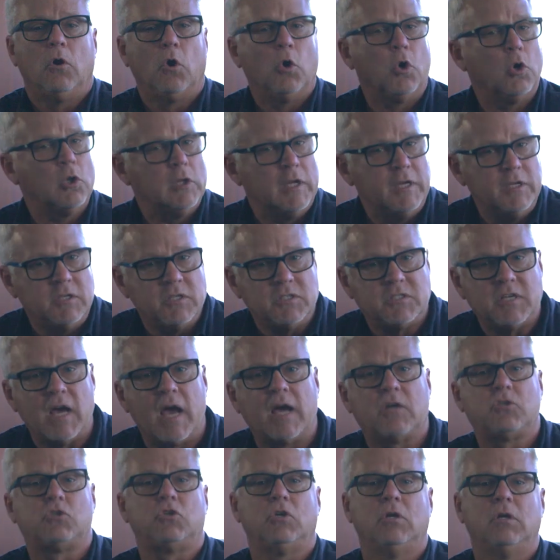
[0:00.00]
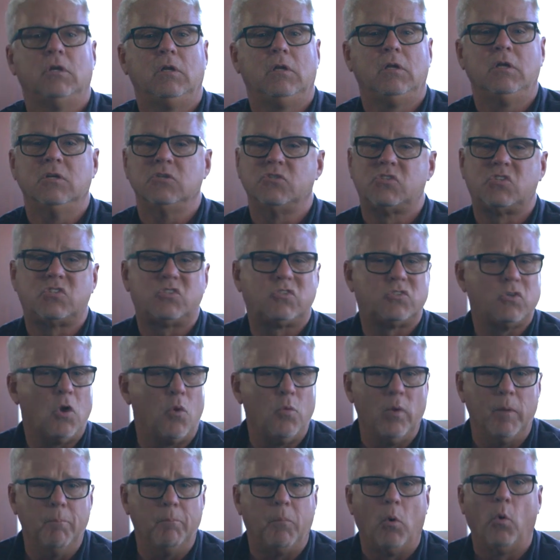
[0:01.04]
Early detection is
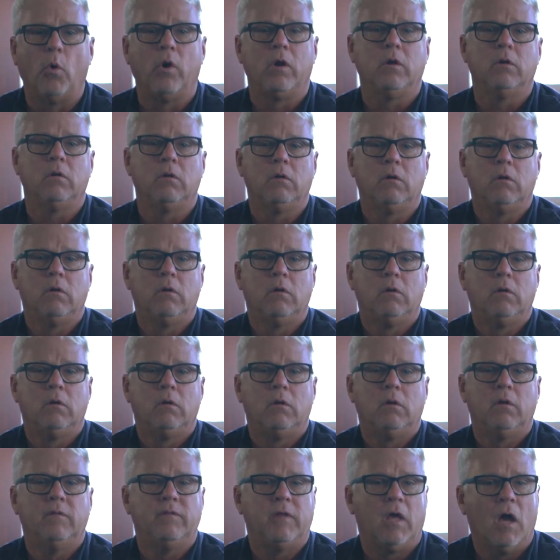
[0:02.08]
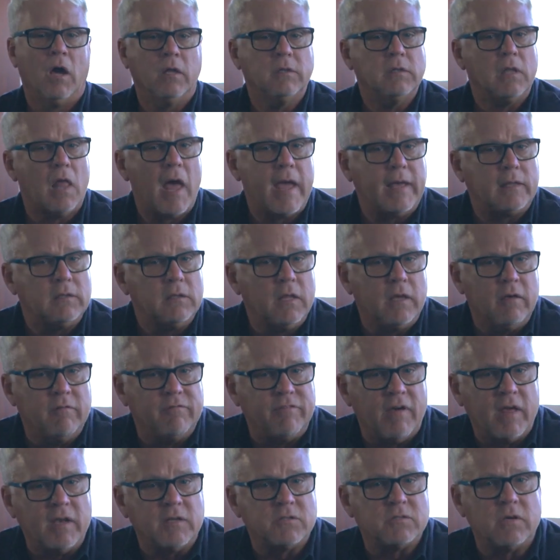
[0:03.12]
so important in the unlikely
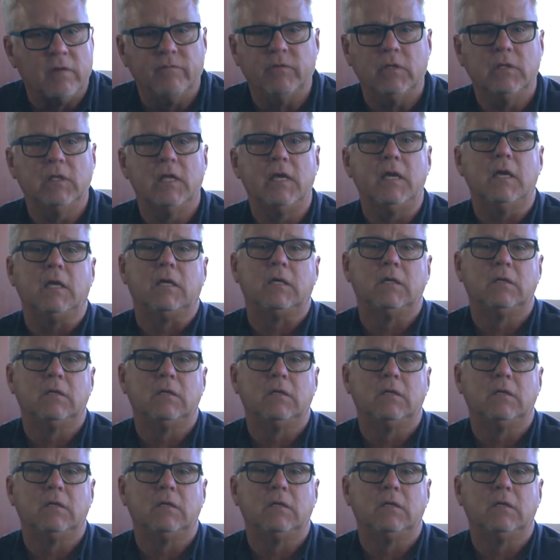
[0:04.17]
event of a leak.